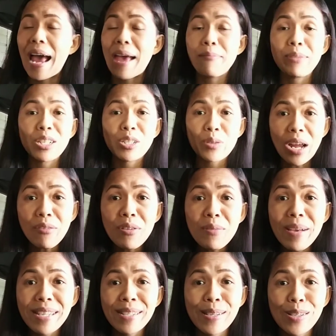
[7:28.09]
I've been
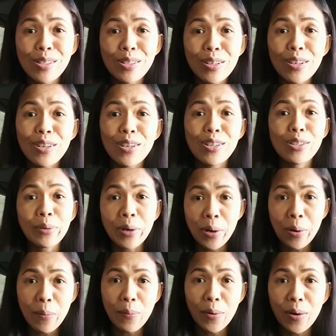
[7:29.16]
driving my sister to
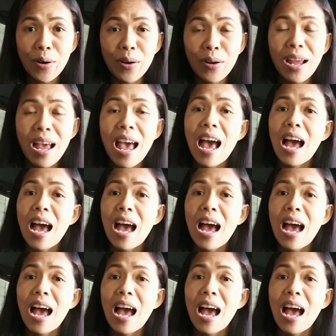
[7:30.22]
her work.